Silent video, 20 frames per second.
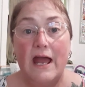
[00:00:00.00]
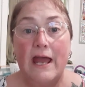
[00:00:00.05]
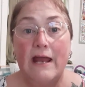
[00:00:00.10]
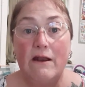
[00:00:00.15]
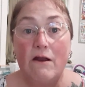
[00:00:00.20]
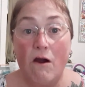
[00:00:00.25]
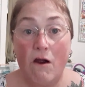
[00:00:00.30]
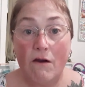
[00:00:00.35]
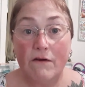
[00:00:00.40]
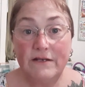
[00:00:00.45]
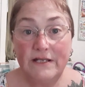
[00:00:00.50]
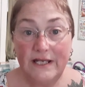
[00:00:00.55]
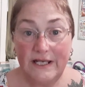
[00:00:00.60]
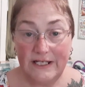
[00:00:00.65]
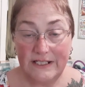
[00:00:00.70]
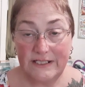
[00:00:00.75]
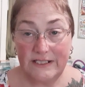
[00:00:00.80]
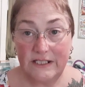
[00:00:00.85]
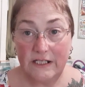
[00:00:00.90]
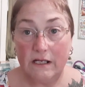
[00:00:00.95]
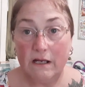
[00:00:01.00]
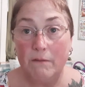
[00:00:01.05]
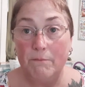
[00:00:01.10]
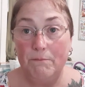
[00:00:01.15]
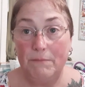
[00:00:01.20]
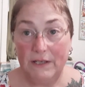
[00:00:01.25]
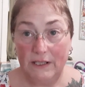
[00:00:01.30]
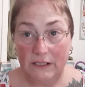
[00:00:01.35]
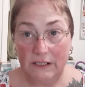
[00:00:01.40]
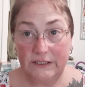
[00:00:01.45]
an artistic
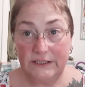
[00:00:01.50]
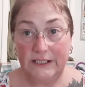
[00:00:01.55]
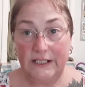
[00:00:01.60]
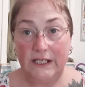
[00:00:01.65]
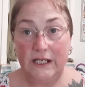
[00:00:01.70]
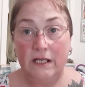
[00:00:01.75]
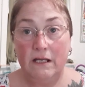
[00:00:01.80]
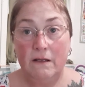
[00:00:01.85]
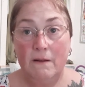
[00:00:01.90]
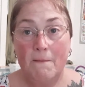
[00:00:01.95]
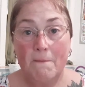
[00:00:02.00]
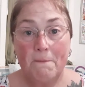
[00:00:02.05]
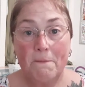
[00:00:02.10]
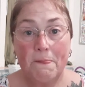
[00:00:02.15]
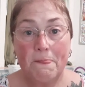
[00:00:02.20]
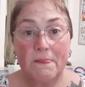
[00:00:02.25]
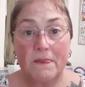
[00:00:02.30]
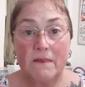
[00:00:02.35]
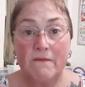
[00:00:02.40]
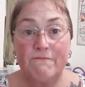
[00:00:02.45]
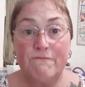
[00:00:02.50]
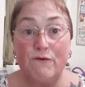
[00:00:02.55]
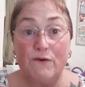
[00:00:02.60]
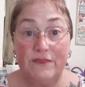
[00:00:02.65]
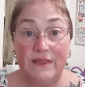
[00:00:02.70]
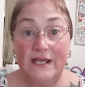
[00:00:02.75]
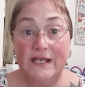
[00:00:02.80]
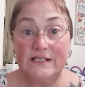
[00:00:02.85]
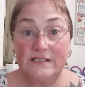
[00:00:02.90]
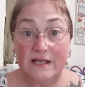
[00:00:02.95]
ability for
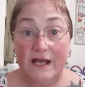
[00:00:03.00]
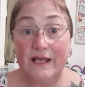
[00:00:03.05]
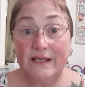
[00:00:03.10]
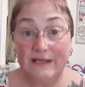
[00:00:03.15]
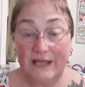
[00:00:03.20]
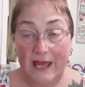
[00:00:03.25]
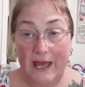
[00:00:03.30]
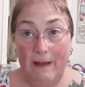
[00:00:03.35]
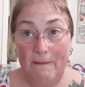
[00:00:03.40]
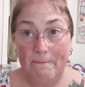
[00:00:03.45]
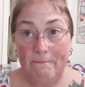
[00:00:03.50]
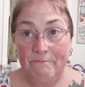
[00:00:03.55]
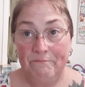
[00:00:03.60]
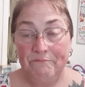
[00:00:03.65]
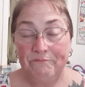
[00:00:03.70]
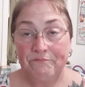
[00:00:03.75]
things like that.